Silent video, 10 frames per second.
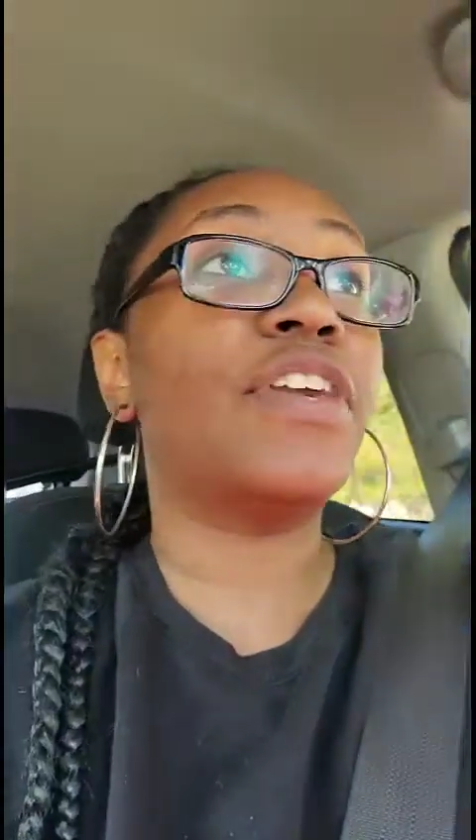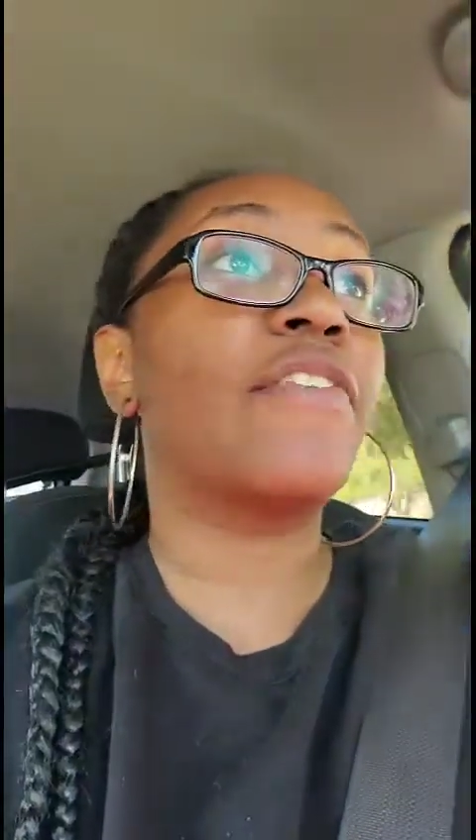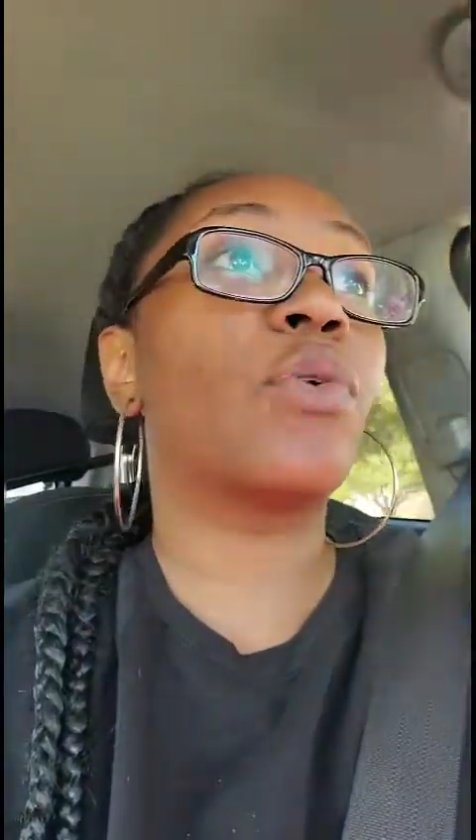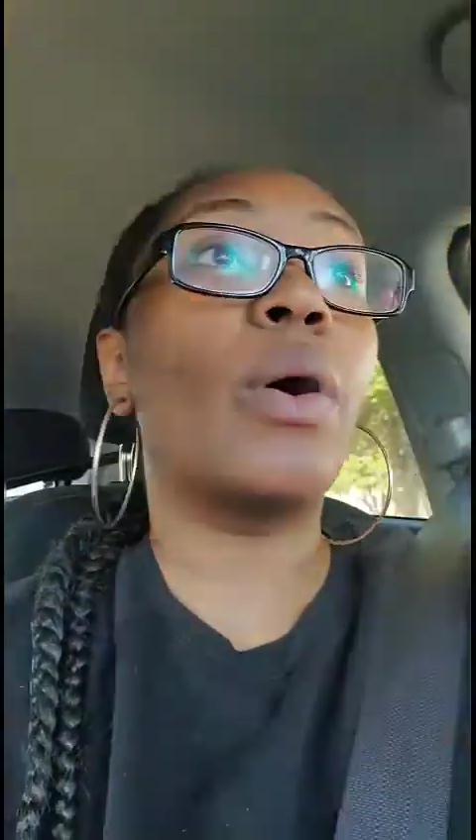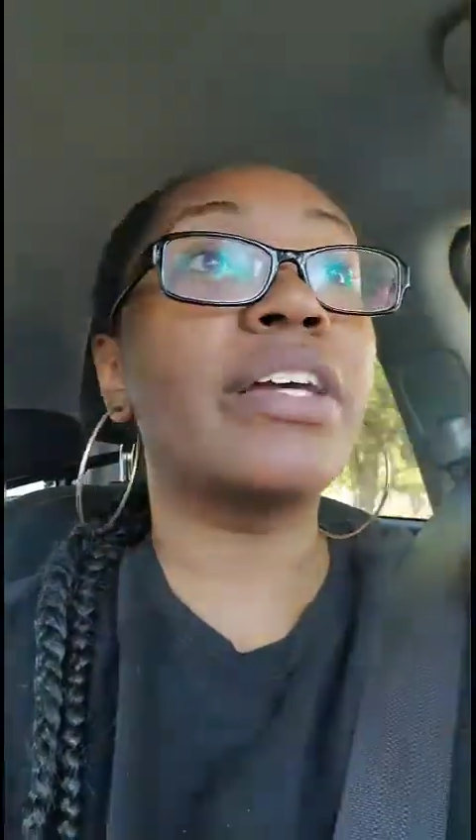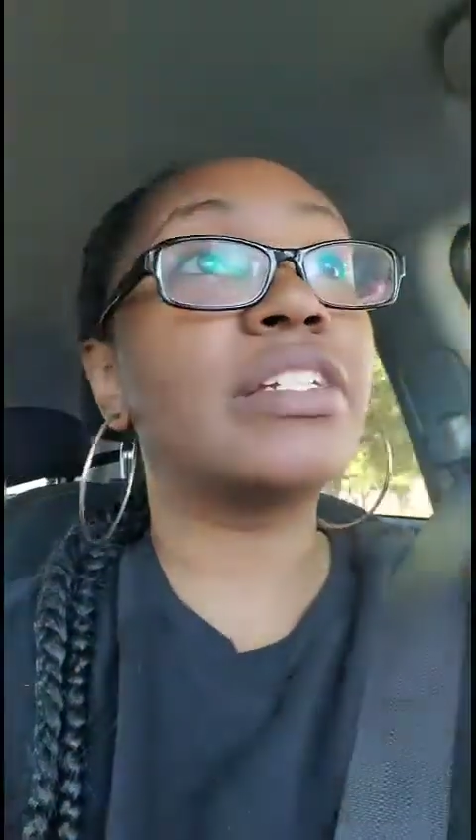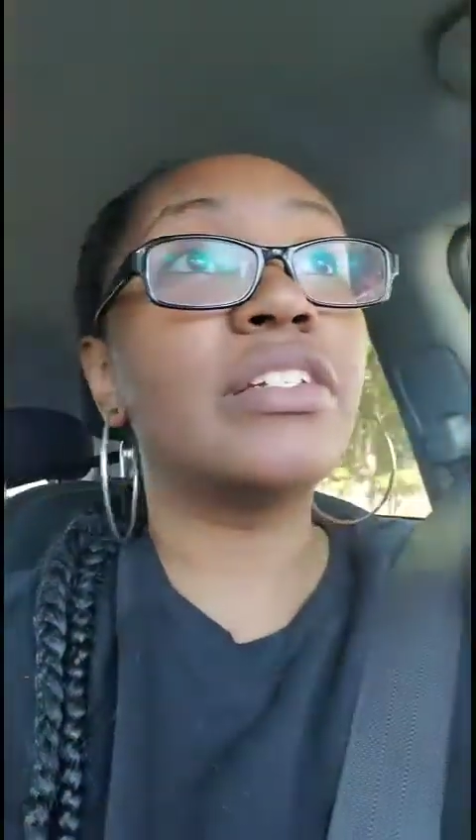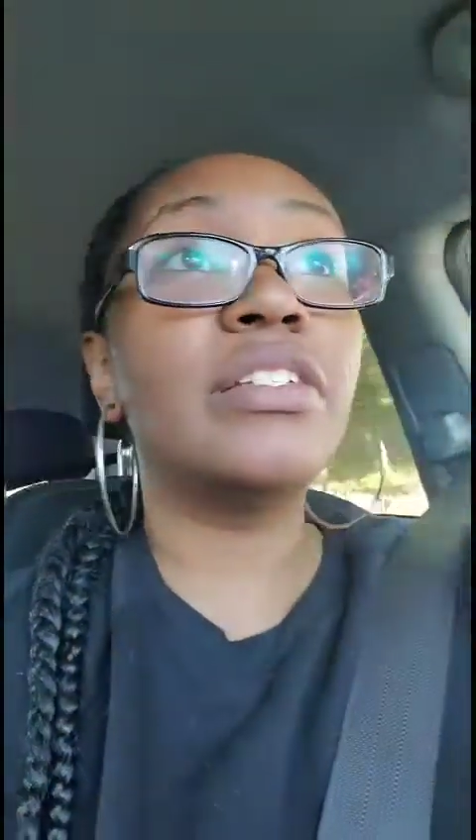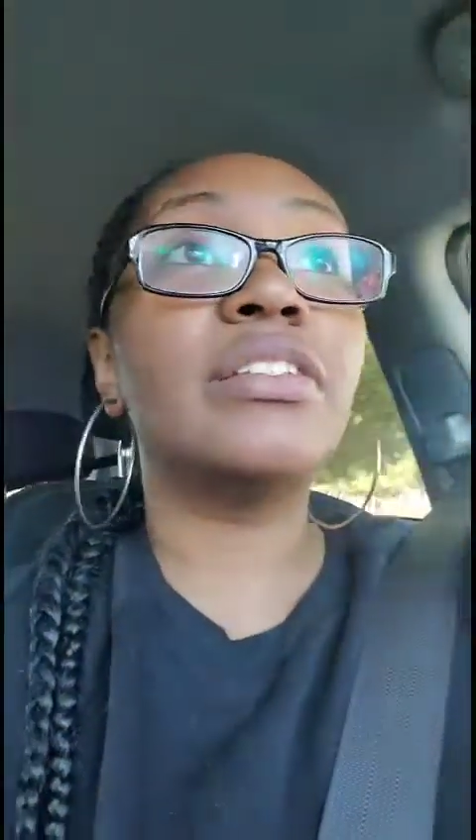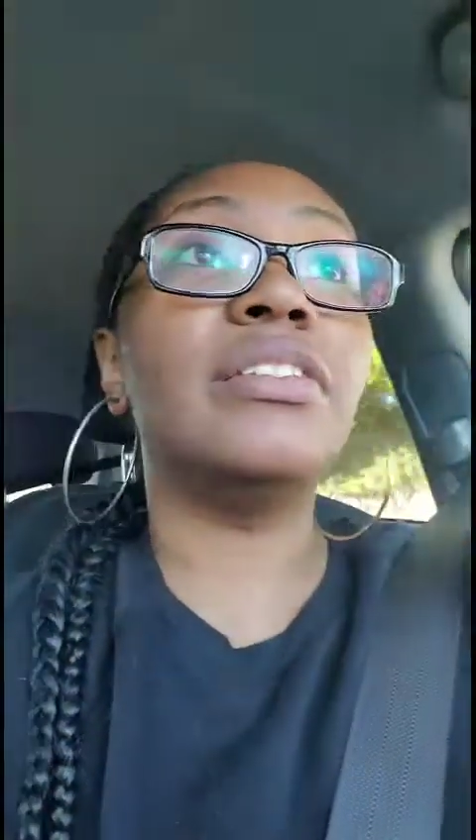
you have questions,